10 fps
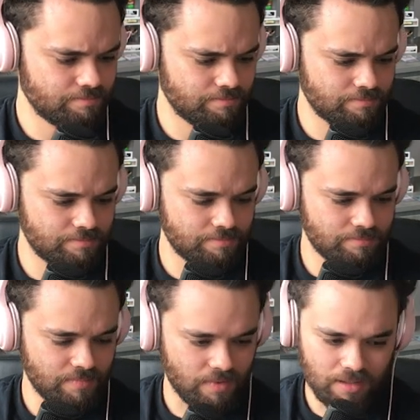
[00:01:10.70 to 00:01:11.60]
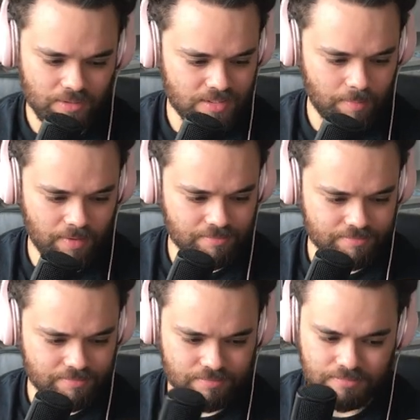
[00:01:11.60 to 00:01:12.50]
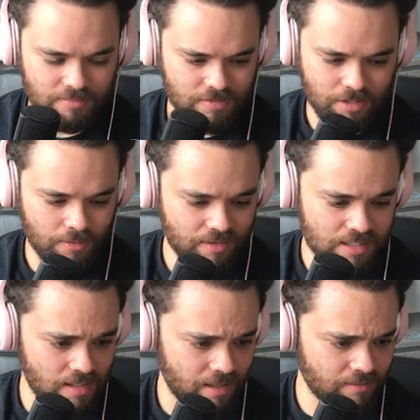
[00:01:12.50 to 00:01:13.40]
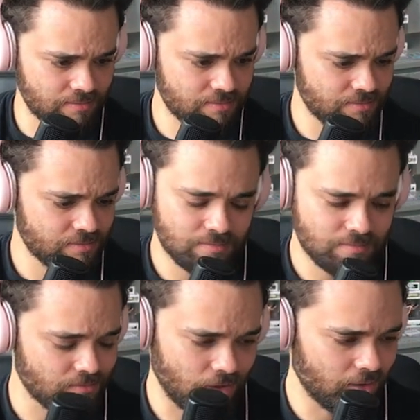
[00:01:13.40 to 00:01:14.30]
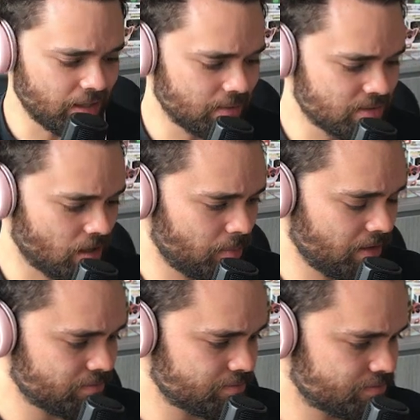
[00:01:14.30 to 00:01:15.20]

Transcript: Don't know what's happening. Don't know what they're saying. No idea what's happening.